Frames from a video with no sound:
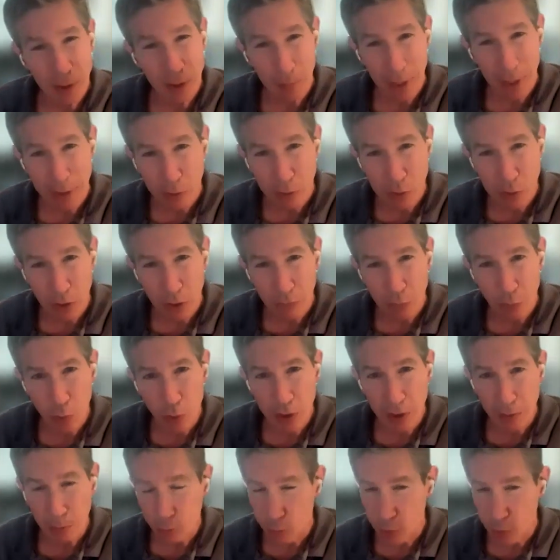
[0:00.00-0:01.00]
them into Microsoft
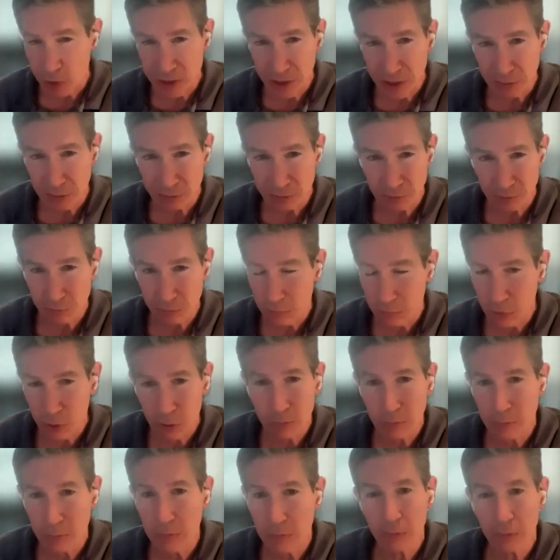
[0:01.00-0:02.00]
Word and printing
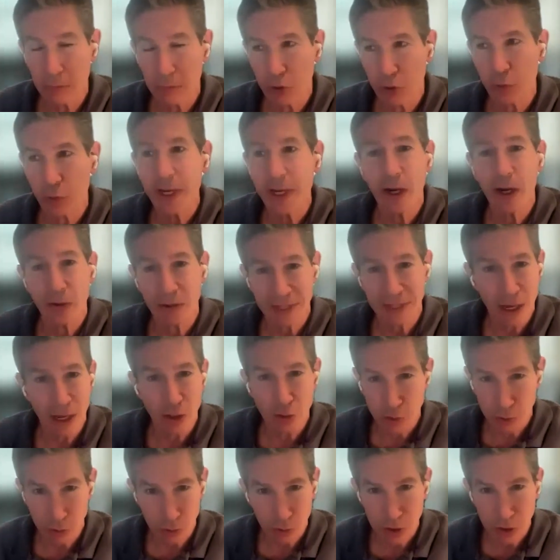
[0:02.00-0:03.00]

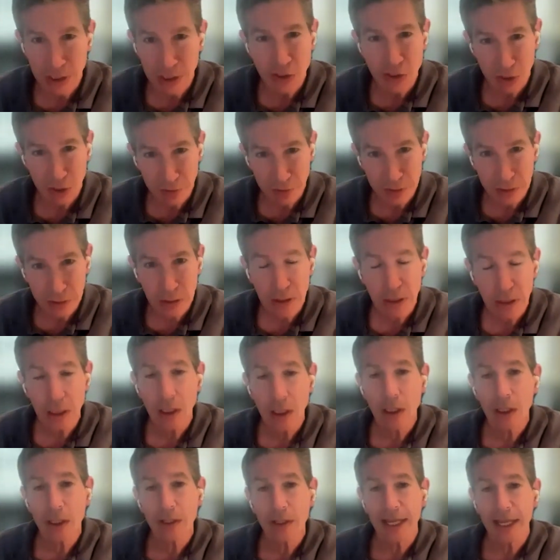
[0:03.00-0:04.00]
300,000 sheets of it,
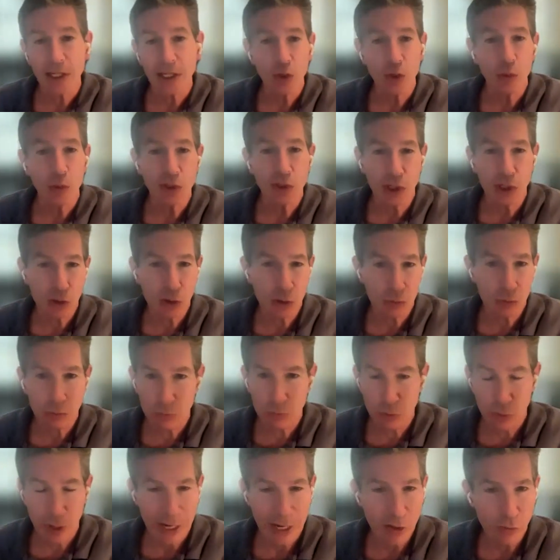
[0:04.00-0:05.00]
that you would just
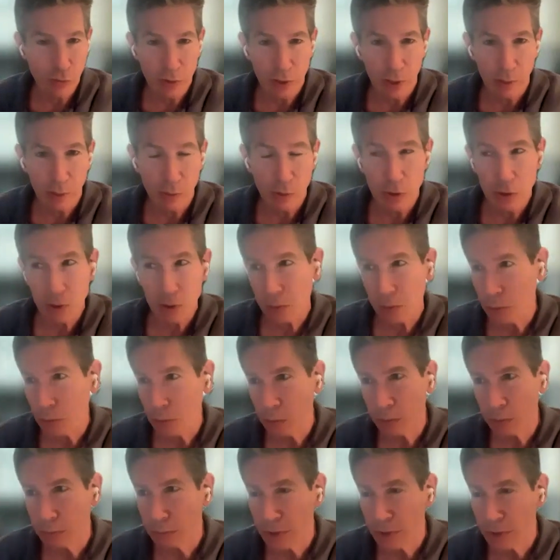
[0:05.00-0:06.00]
transfer them
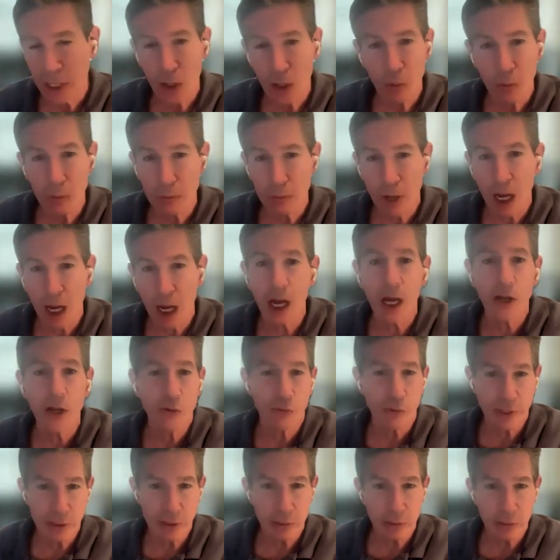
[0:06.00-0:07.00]
to
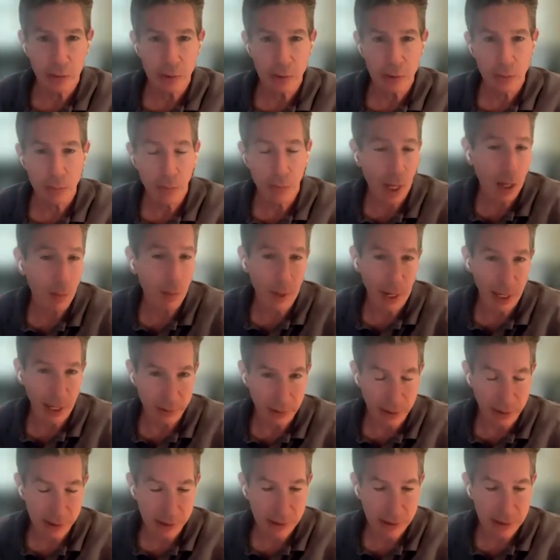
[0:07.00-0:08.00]
100 Palm
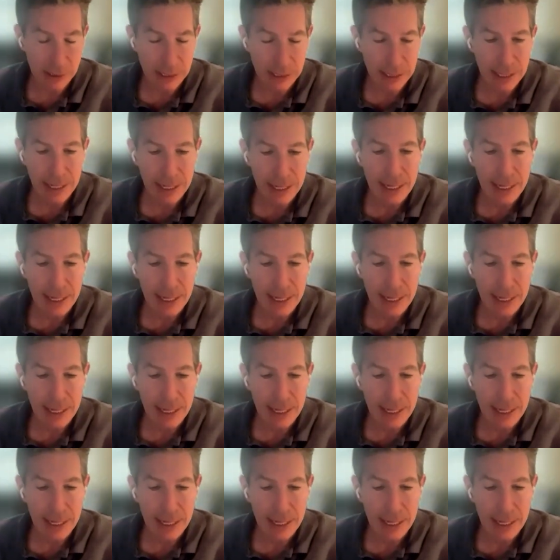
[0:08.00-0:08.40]
Pilots.